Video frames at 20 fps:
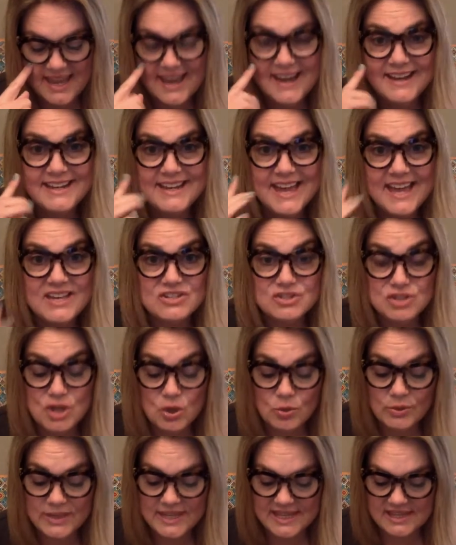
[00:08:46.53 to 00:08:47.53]
"And he has
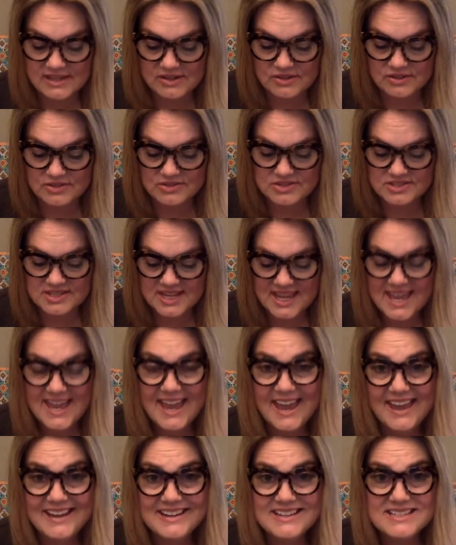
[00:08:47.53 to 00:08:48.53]
no ears.
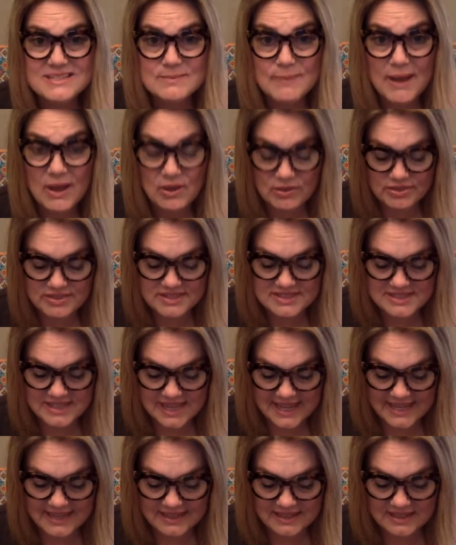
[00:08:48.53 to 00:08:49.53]
And his mouth is
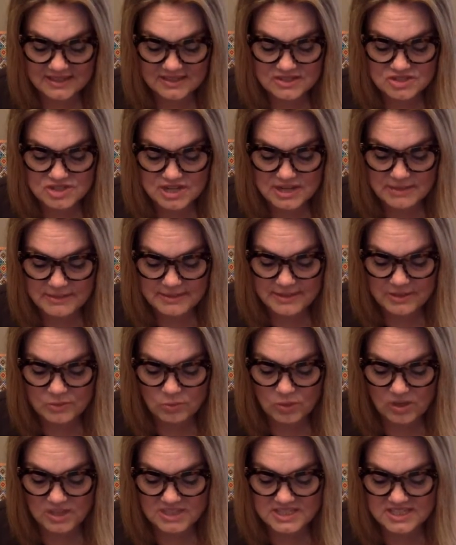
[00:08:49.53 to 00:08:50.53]
like..." Jamie
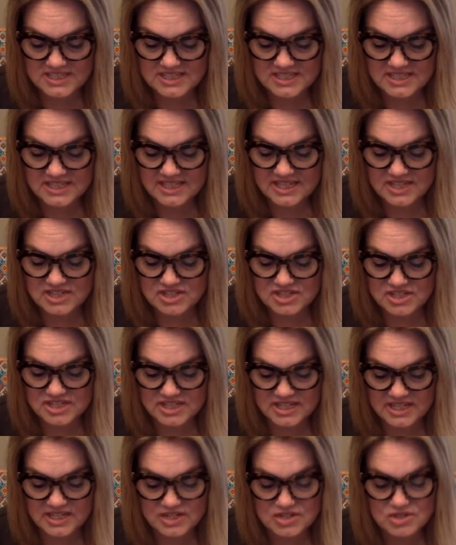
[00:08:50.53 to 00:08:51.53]
had walked into the kitchen
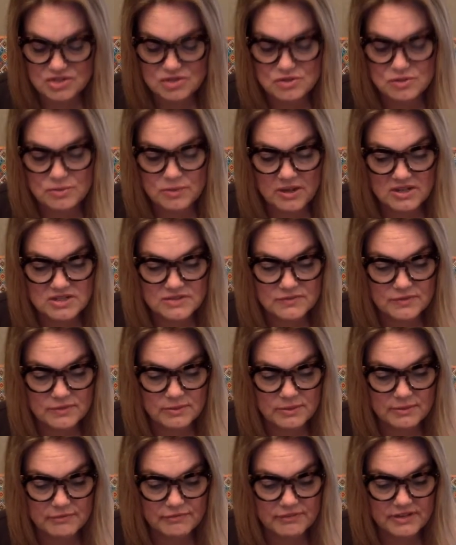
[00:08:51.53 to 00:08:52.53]
to get a juice box
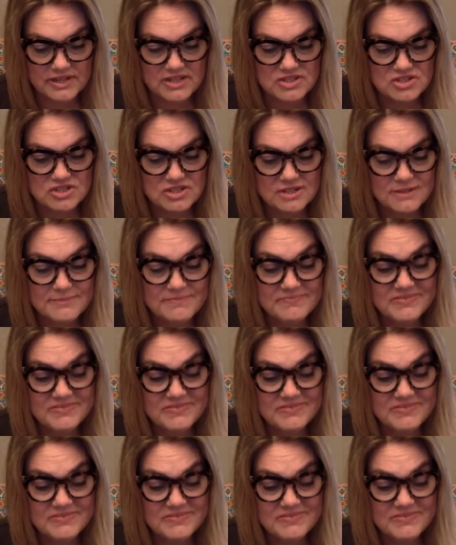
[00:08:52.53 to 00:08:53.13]
from the fridge.